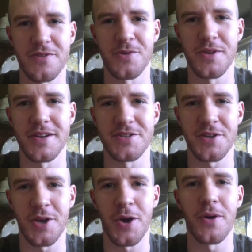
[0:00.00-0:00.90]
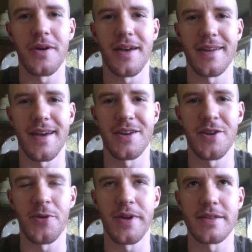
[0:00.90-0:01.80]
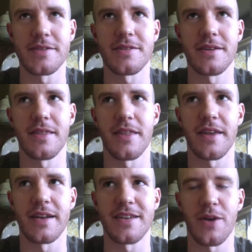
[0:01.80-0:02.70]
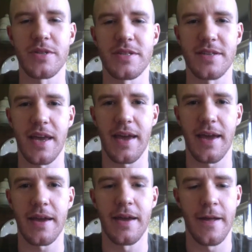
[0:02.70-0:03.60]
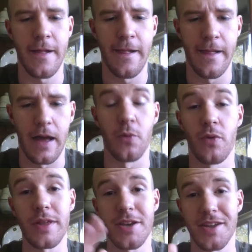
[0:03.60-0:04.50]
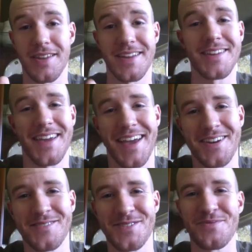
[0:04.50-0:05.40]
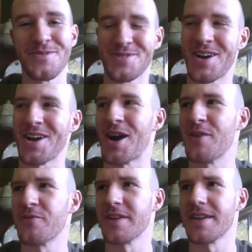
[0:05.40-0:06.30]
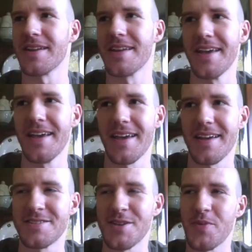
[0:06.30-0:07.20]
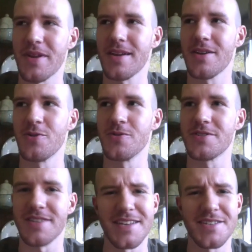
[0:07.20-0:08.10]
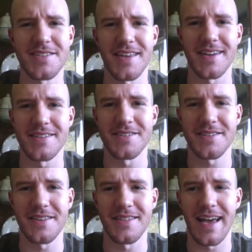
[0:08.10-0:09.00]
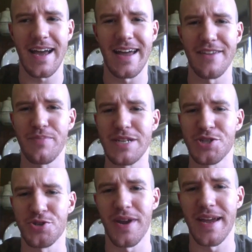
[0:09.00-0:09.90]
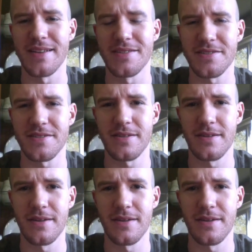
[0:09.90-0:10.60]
a few years ago, and I notice the things I would say. A really good indicator of someone who's not confident is somebody who says things that kind of betrays